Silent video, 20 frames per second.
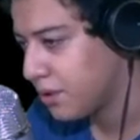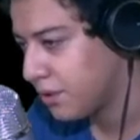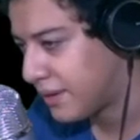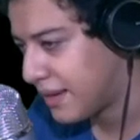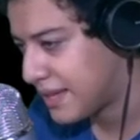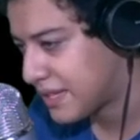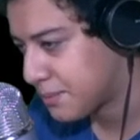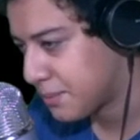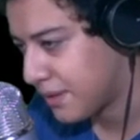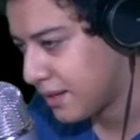
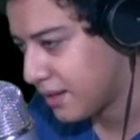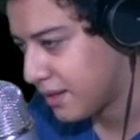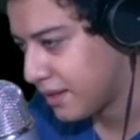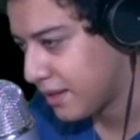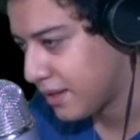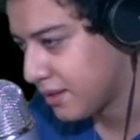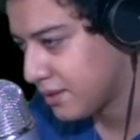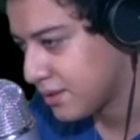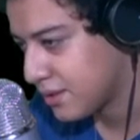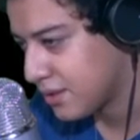ask me
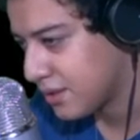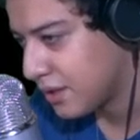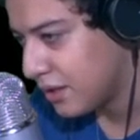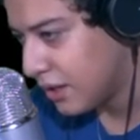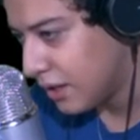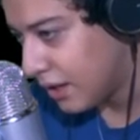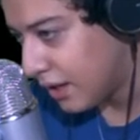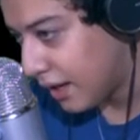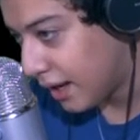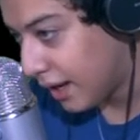anything else.
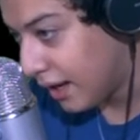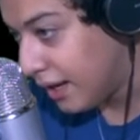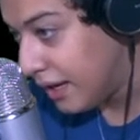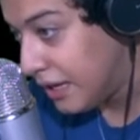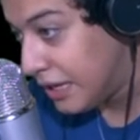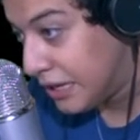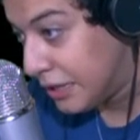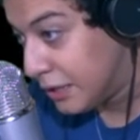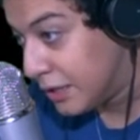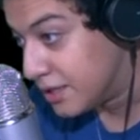Huh?
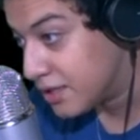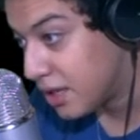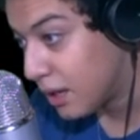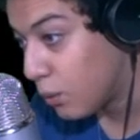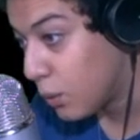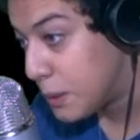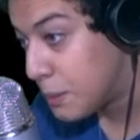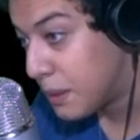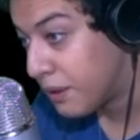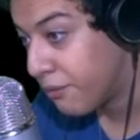You saw
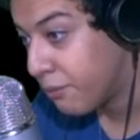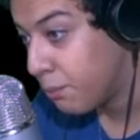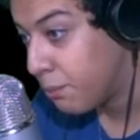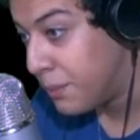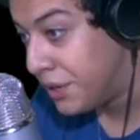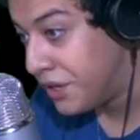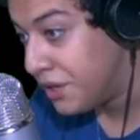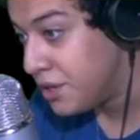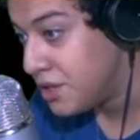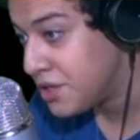one of my
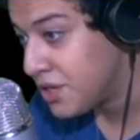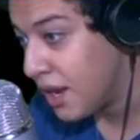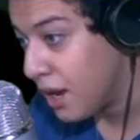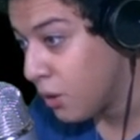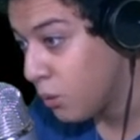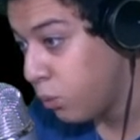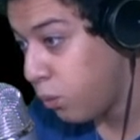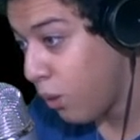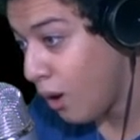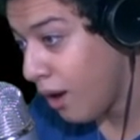mirrors?
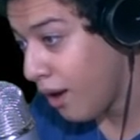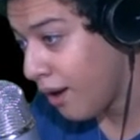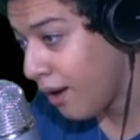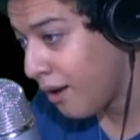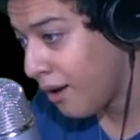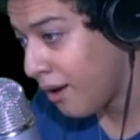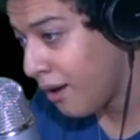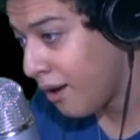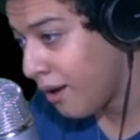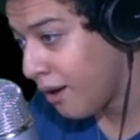What?
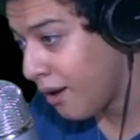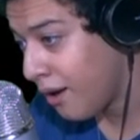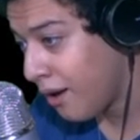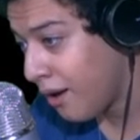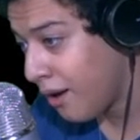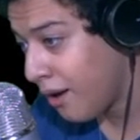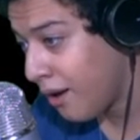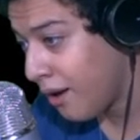Plank.